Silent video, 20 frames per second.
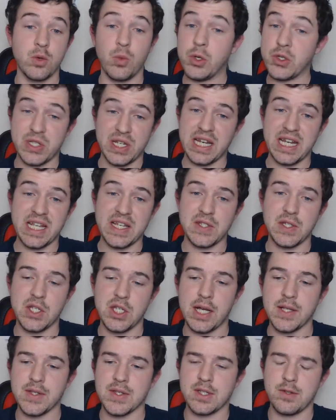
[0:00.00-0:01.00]
It wasn't an easy
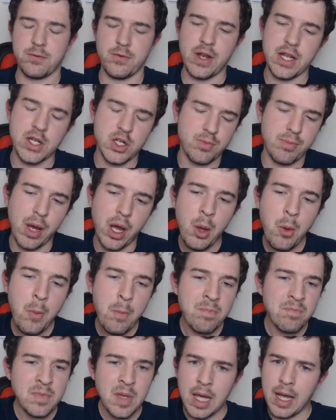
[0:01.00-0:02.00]
chance to finish, but
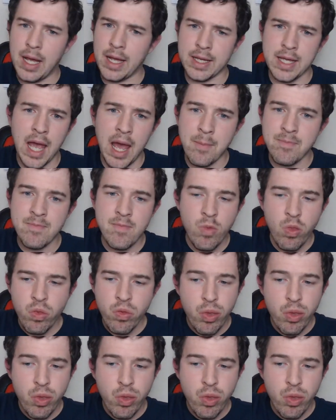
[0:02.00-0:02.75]
again,